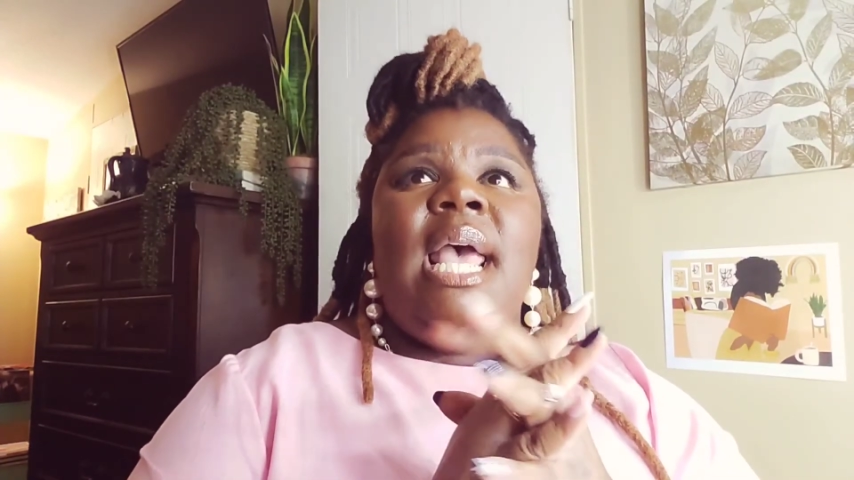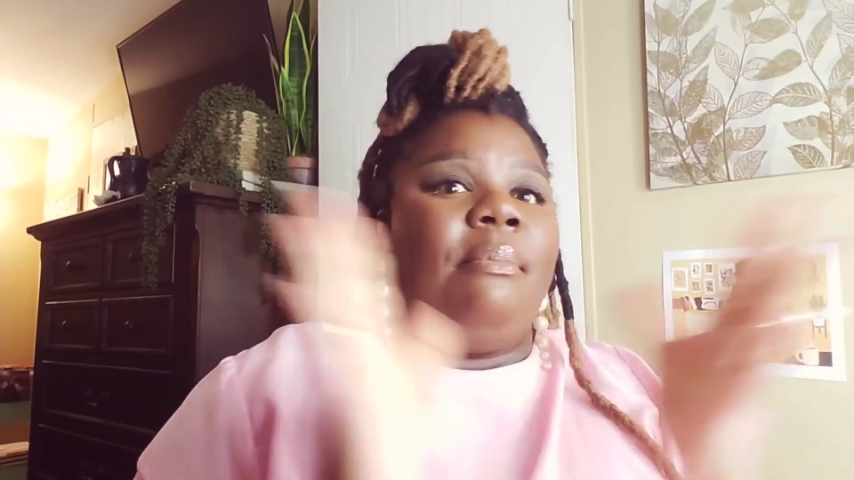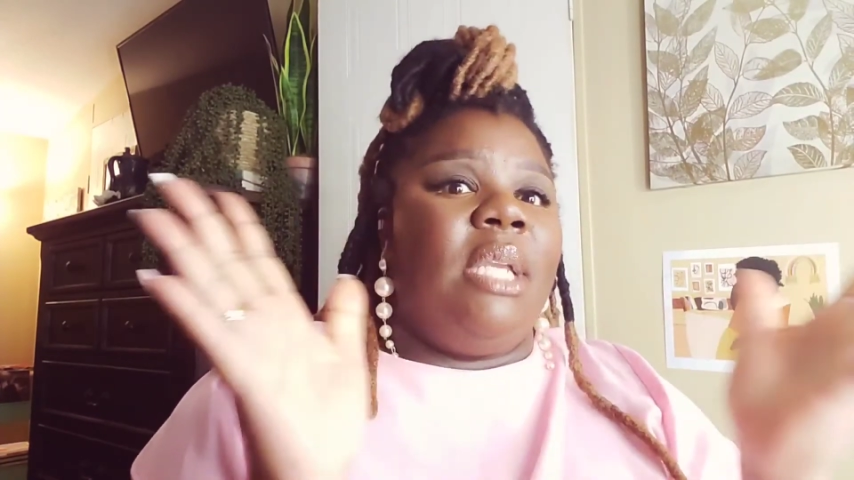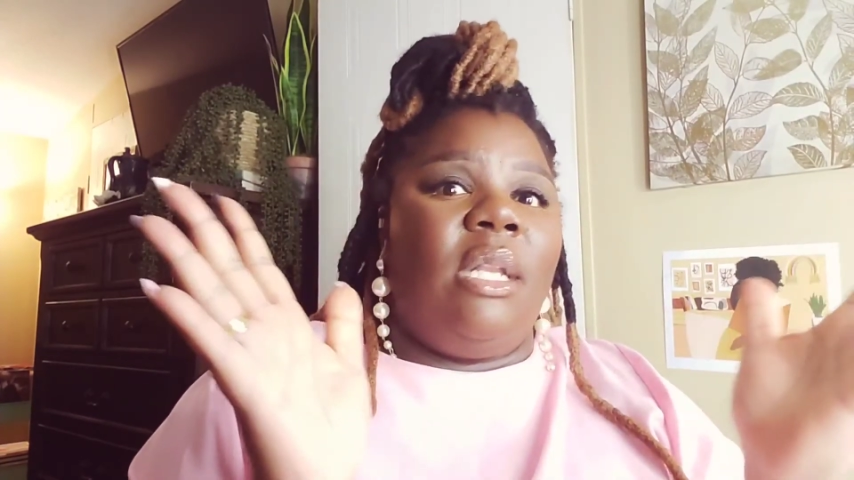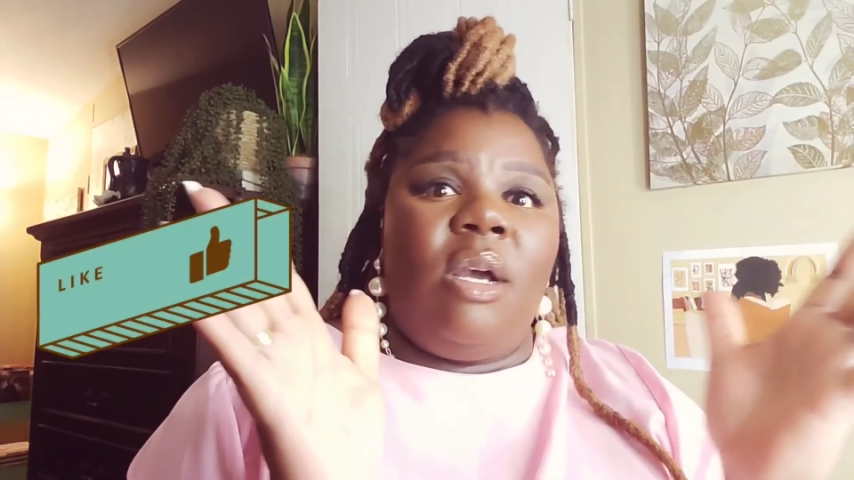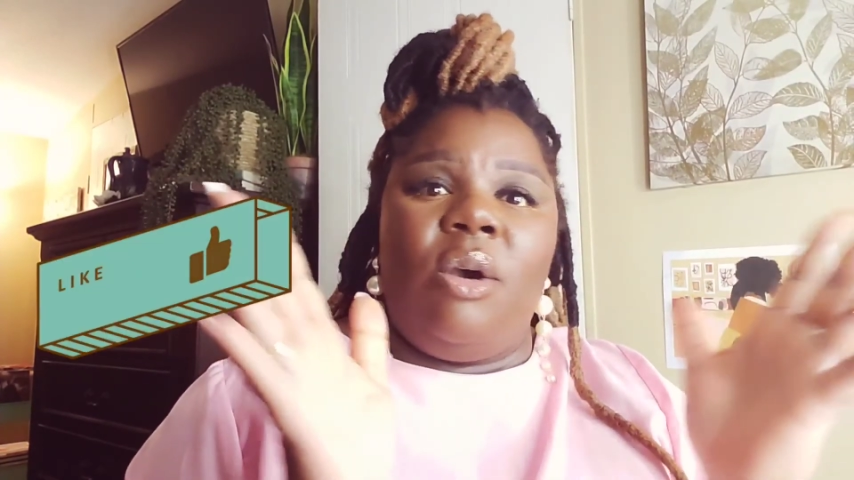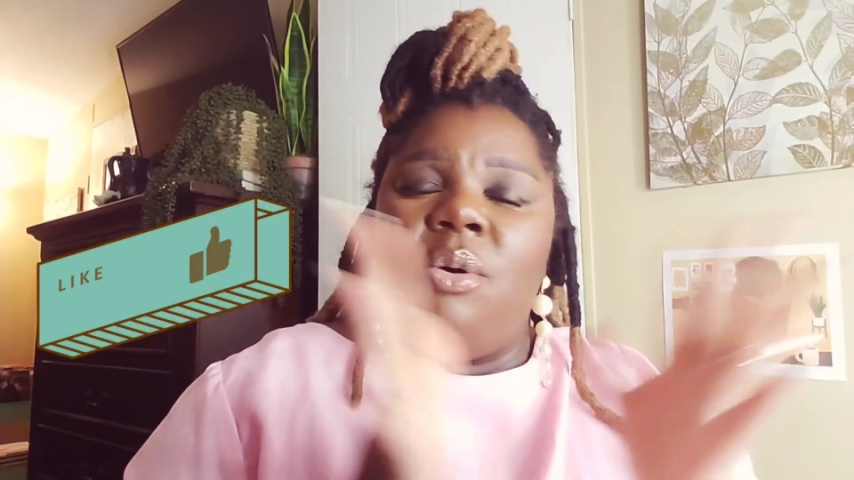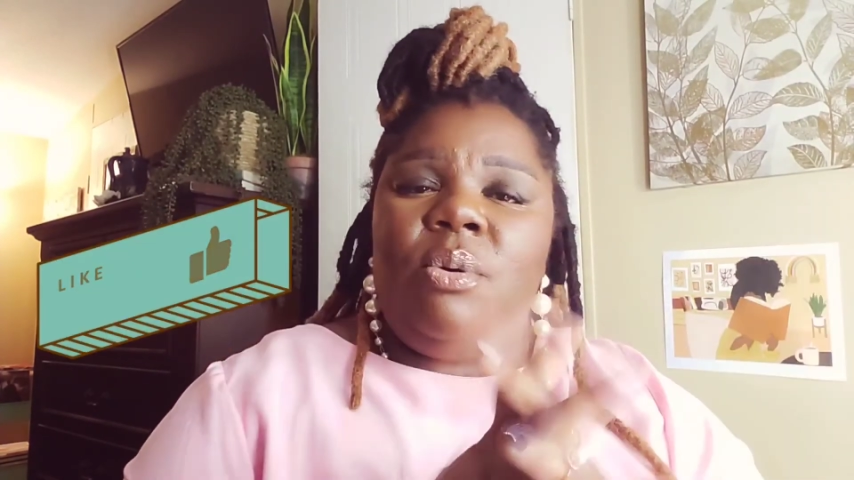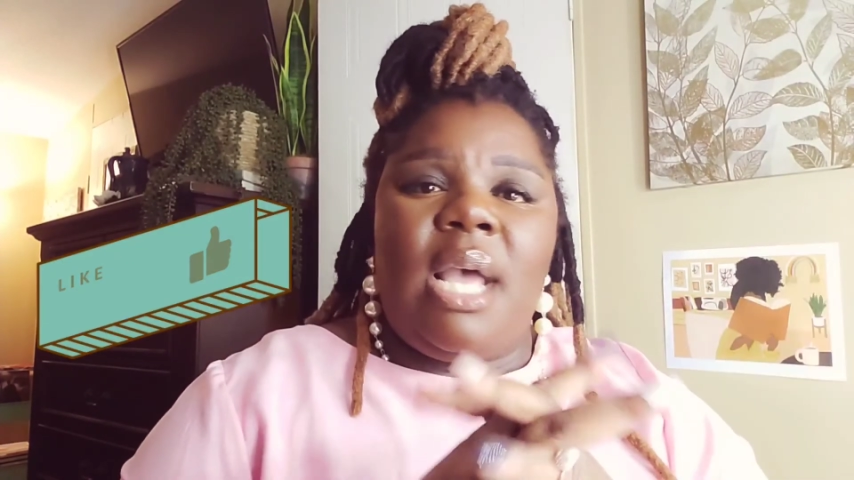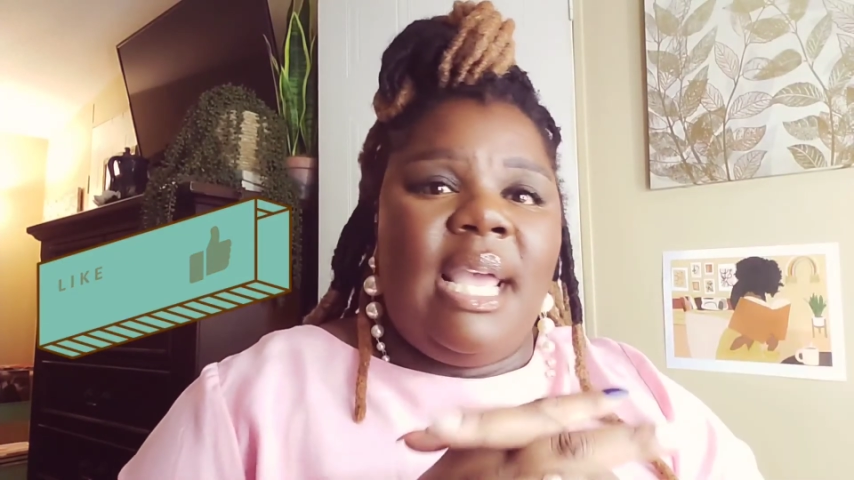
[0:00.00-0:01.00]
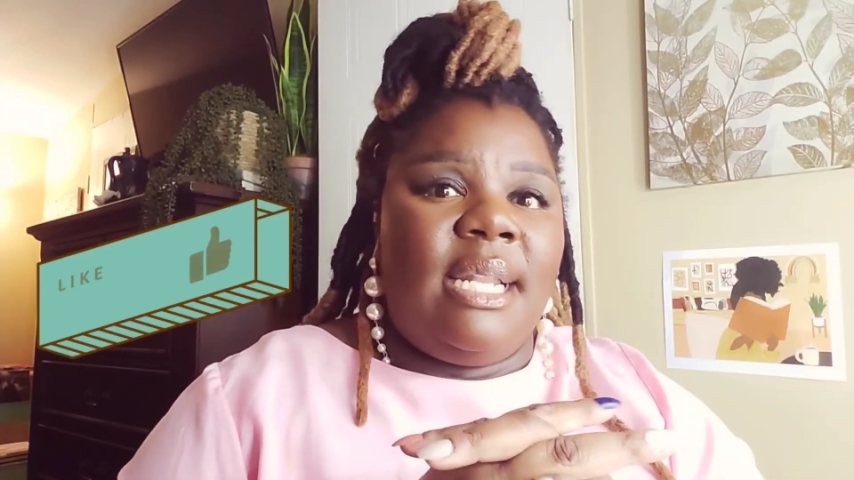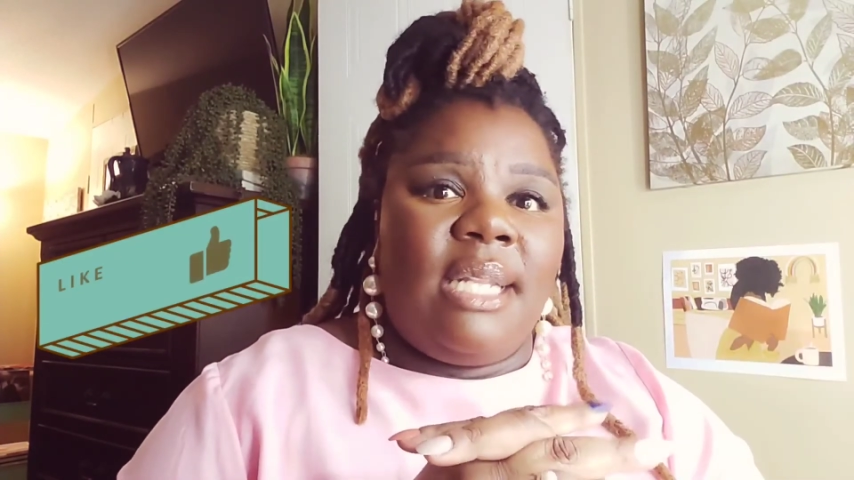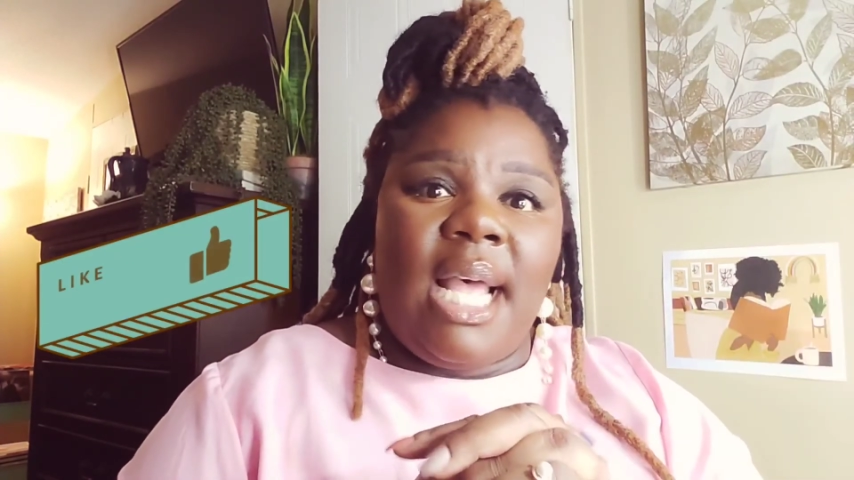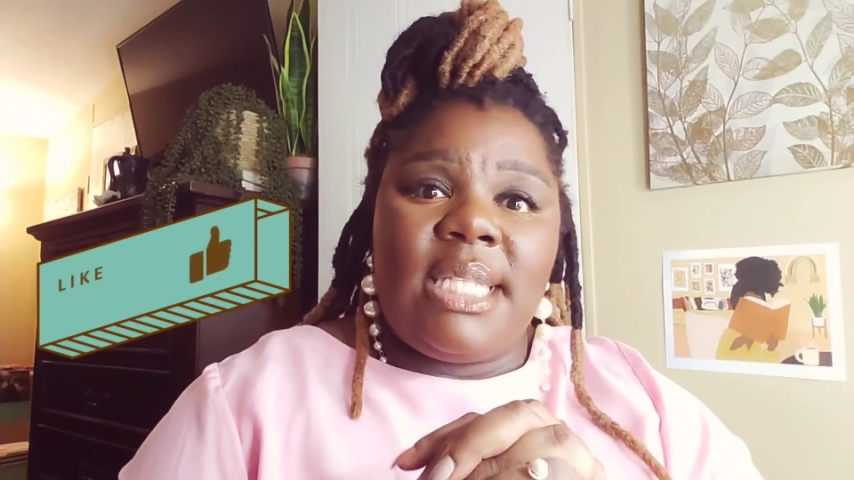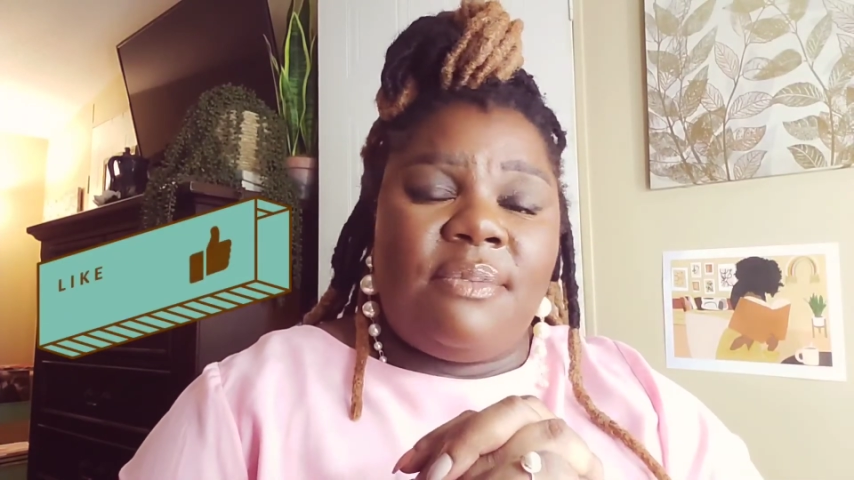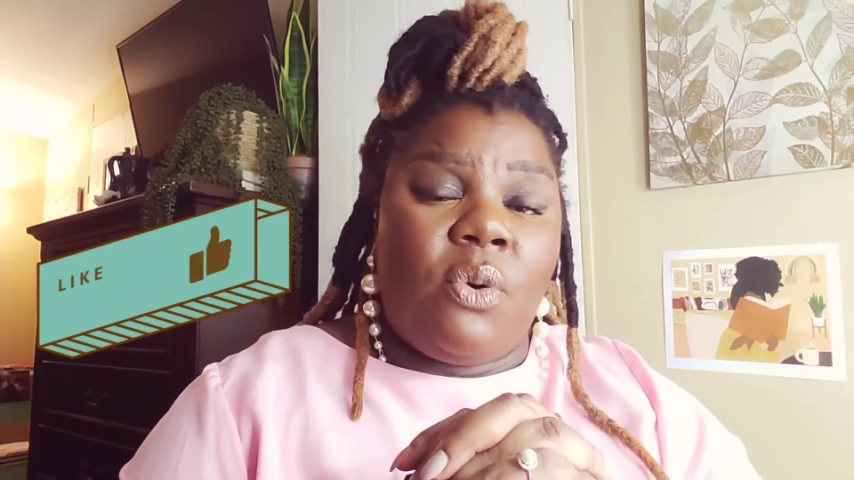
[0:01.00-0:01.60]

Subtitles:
Let me know. I had lots of